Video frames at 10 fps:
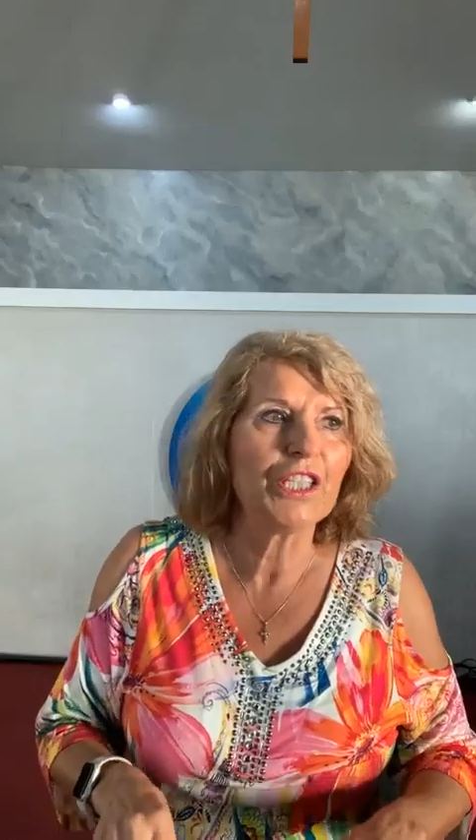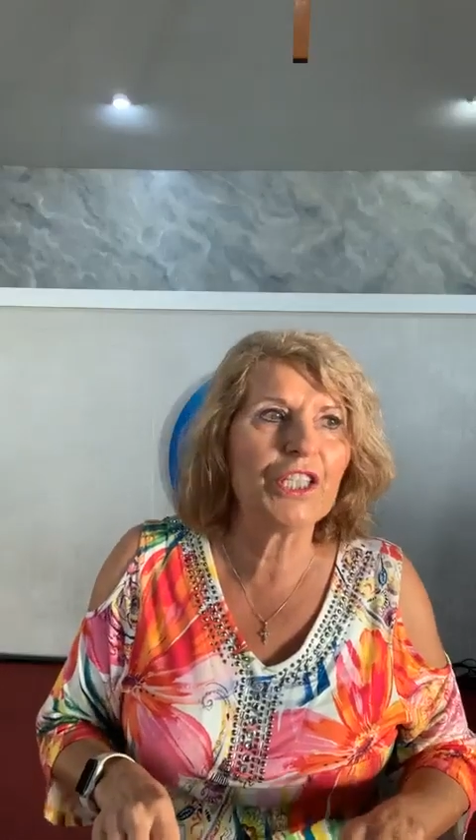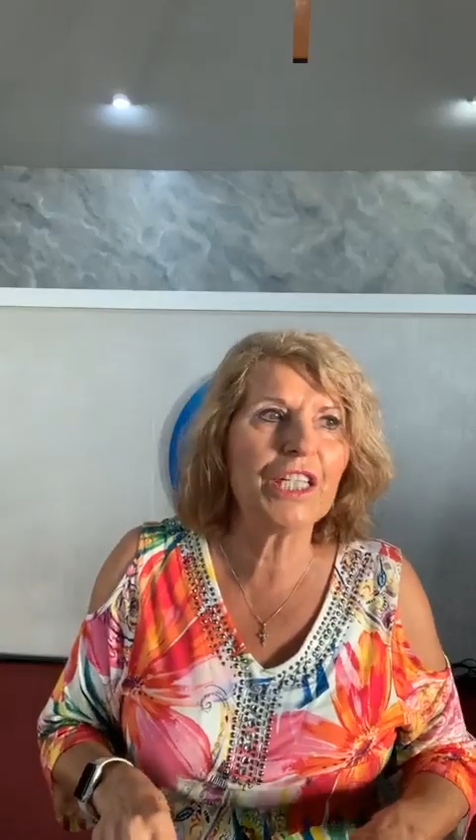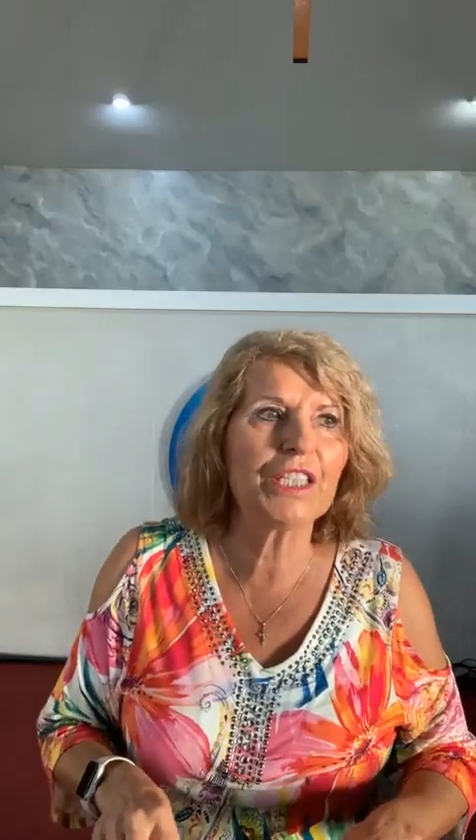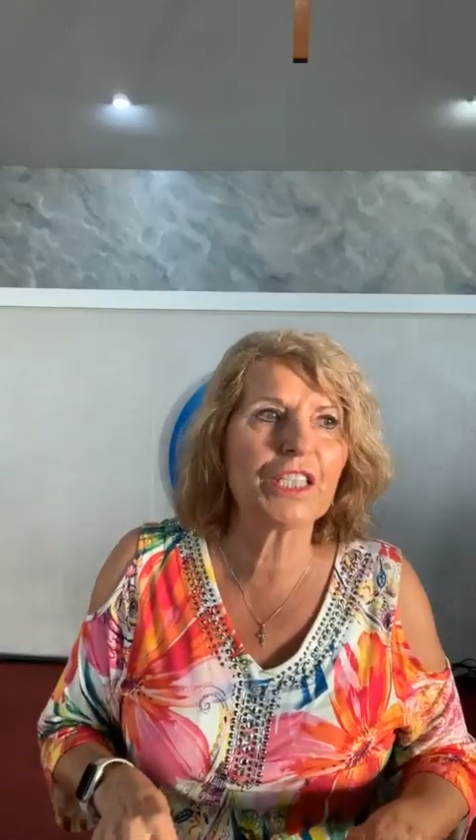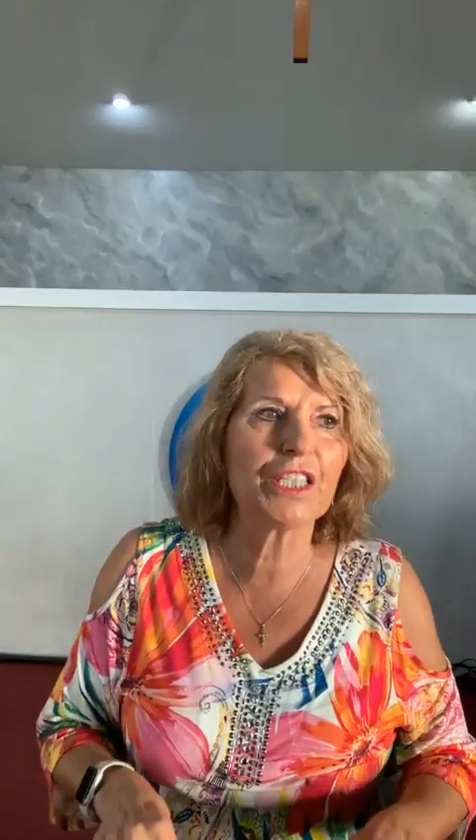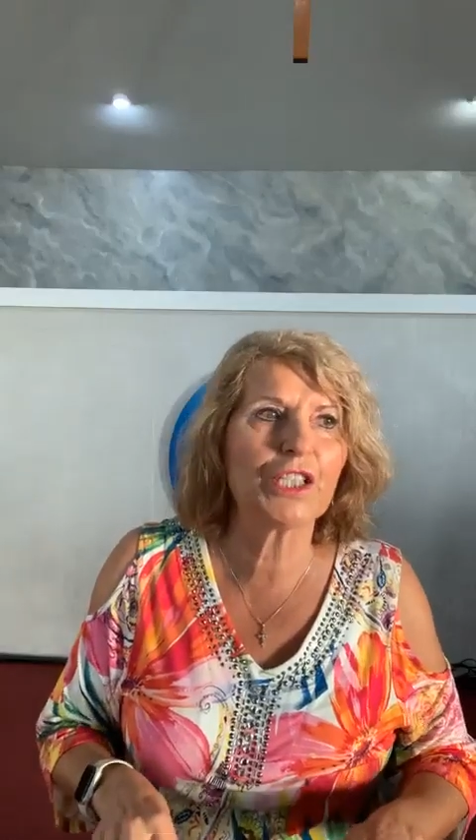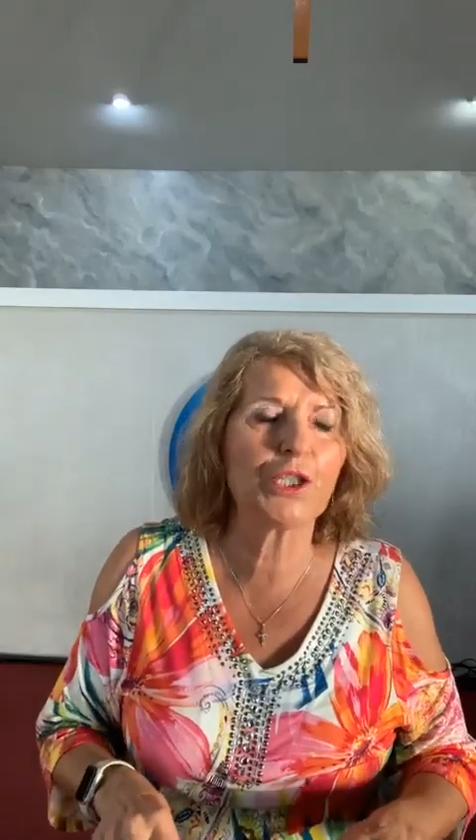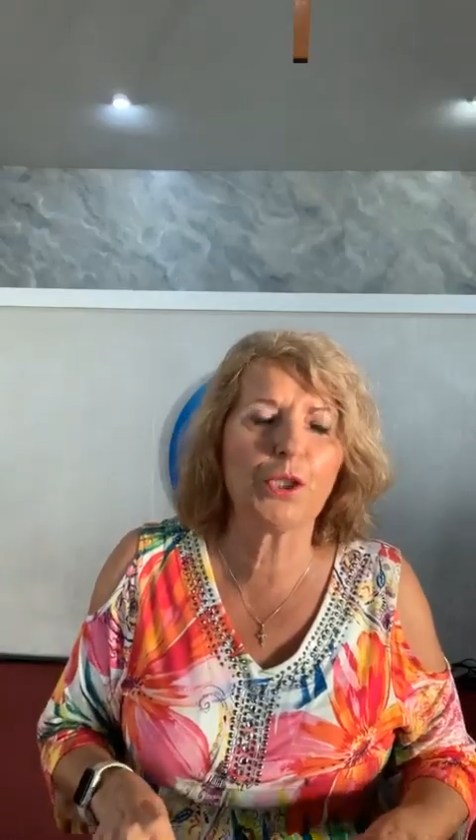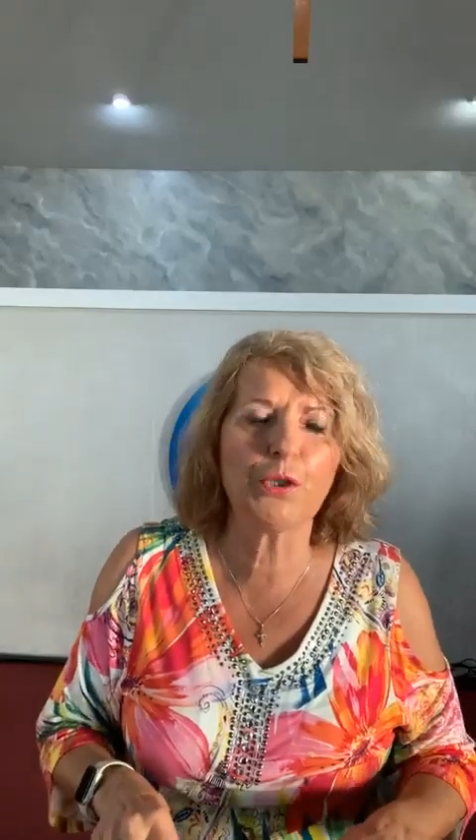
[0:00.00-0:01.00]

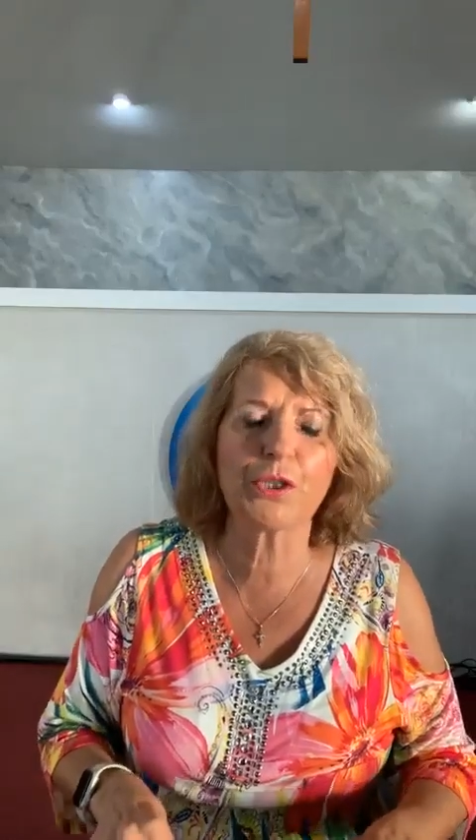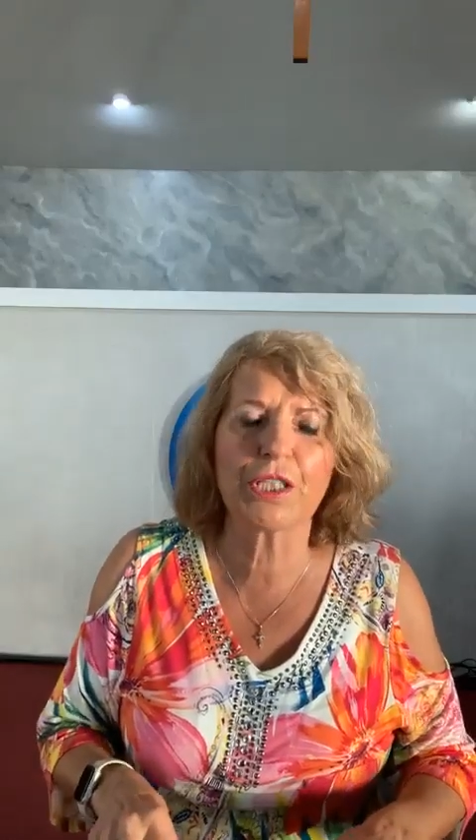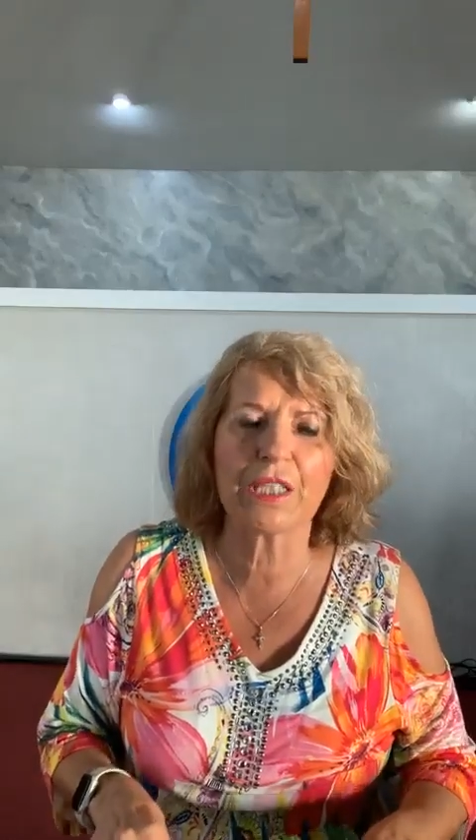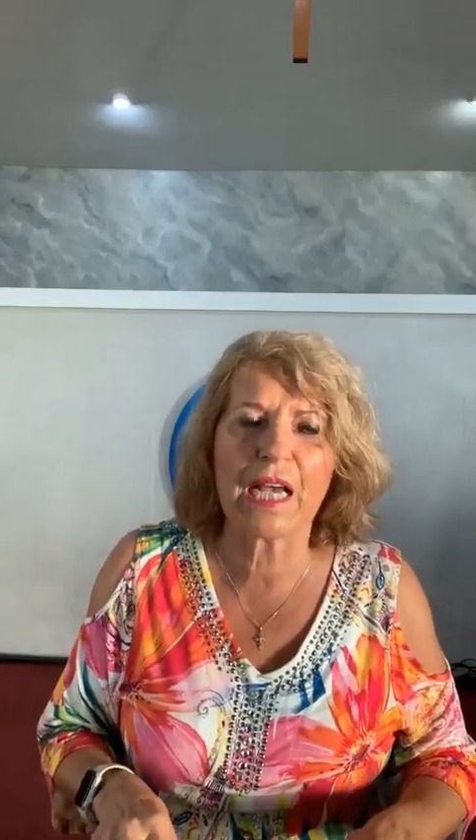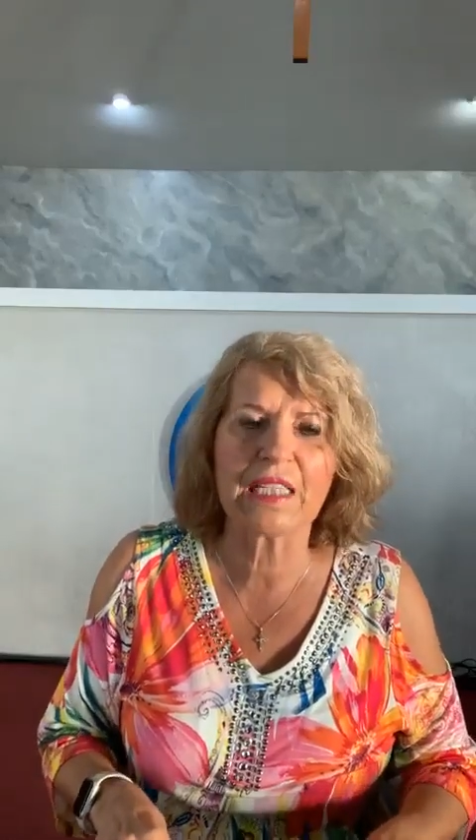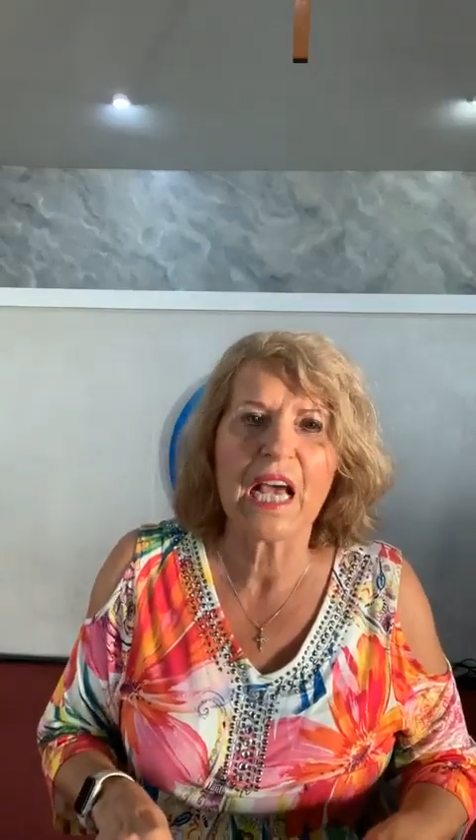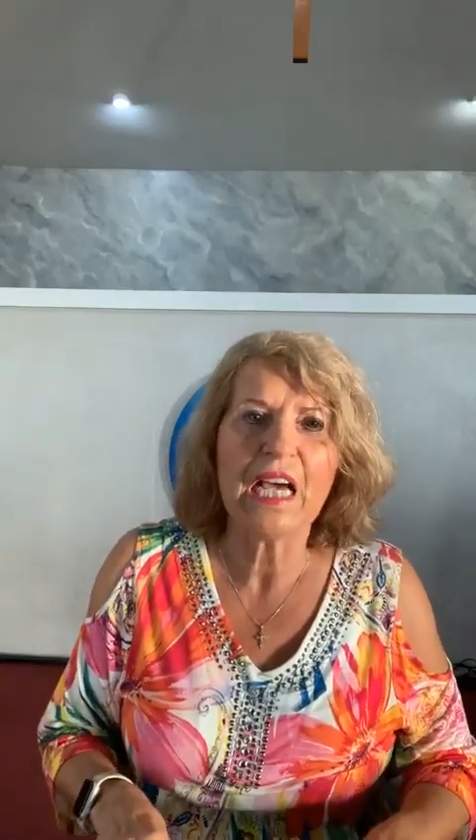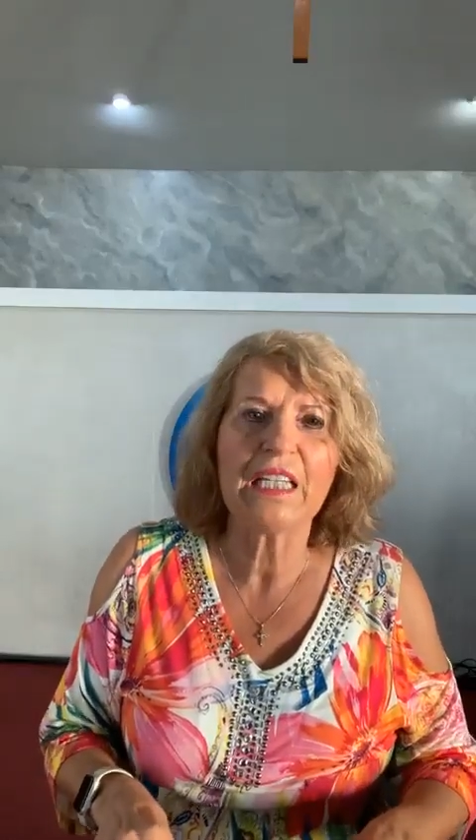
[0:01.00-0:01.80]
Jesus uses us.